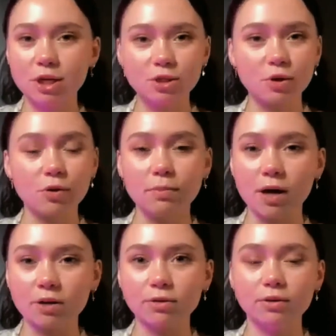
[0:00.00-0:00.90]
changed the whole
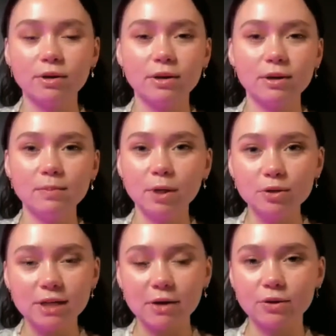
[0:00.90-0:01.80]
model,
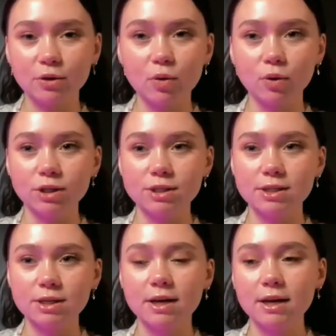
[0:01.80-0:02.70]
built out the
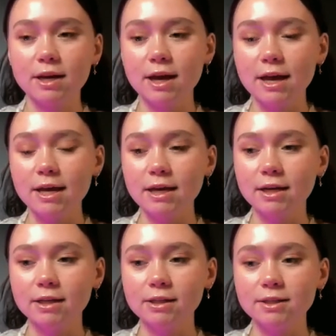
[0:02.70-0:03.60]
course,
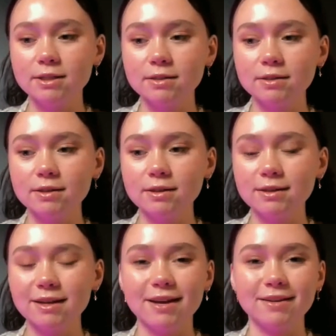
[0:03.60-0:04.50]
and
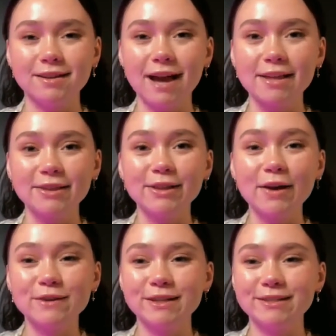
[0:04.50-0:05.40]
yeah, I
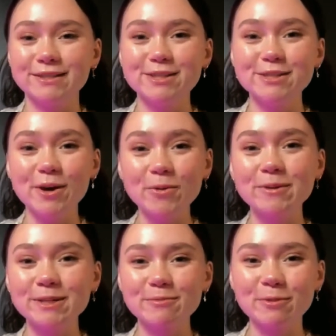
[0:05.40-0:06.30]
love it so
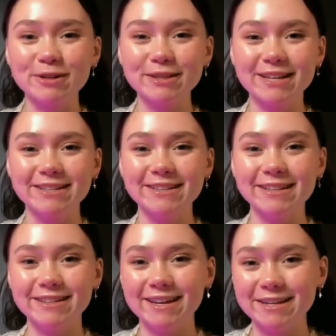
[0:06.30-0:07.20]
much more than
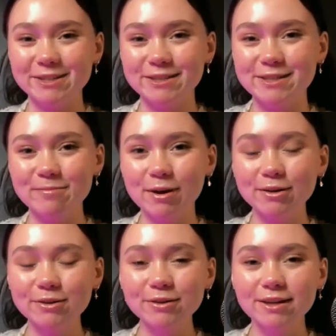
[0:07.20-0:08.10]
the agency
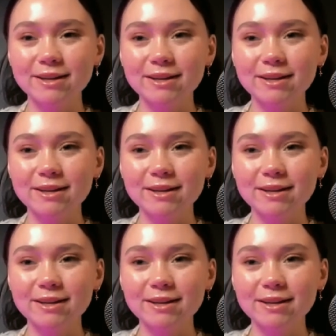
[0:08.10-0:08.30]
model.